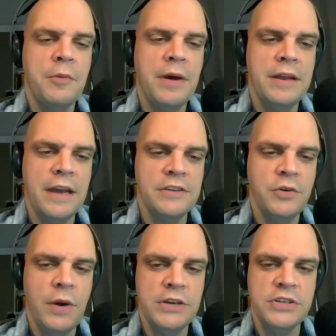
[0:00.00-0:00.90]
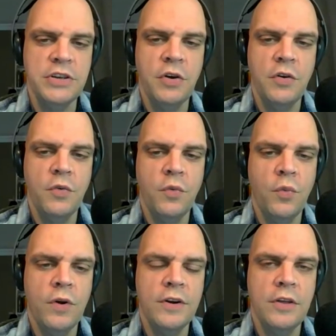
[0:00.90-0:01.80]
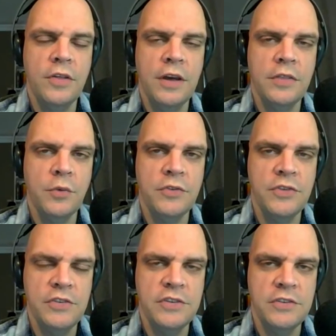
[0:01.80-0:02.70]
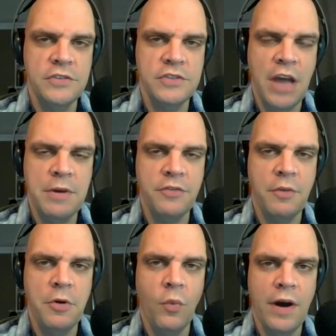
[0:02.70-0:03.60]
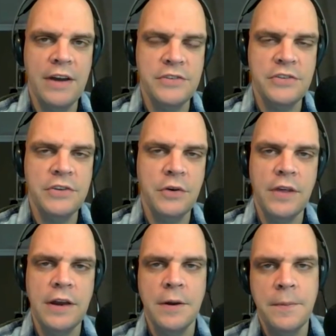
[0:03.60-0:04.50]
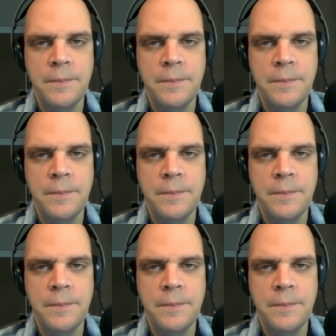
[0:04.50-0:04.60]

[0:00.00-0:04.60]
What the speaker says: to my next question. Where do you think the resistance is coming from, and why is it still there?